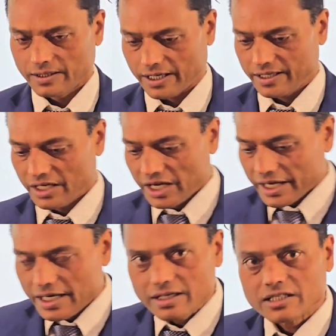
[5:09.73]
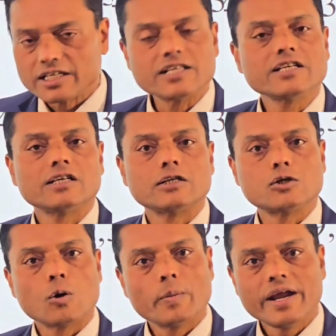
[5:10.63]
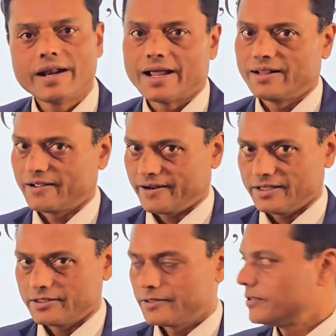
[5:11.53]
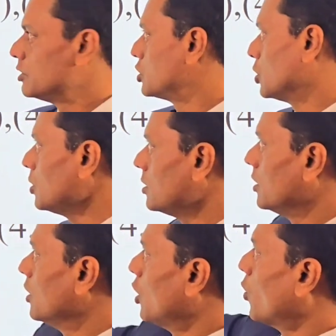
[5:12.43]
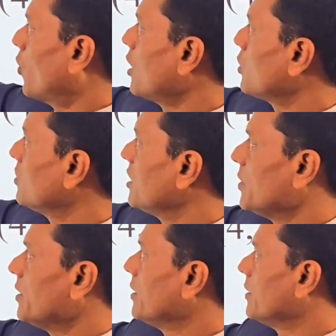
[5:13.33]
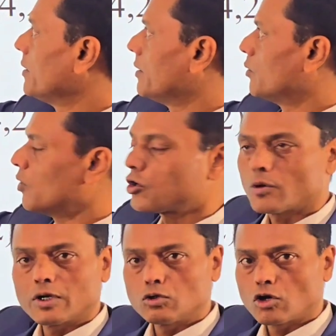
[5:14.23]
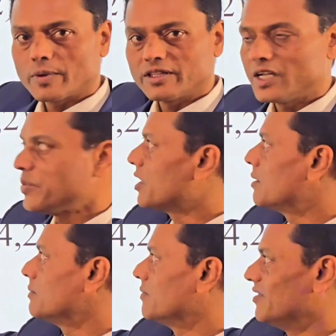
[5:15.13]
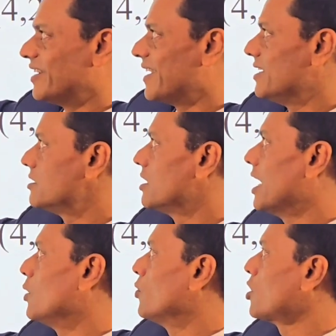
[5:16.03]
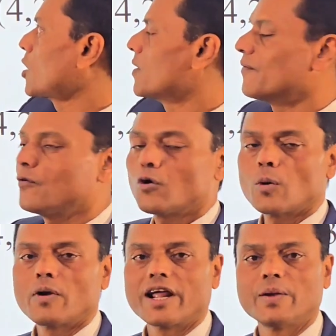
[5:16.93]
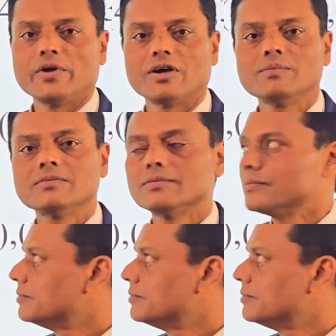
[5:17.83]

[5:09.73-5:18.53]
right? Interchanging the domain and the range. So 1, 2, 3, 1, 2, 3 become the range, and 1, 4, 9 become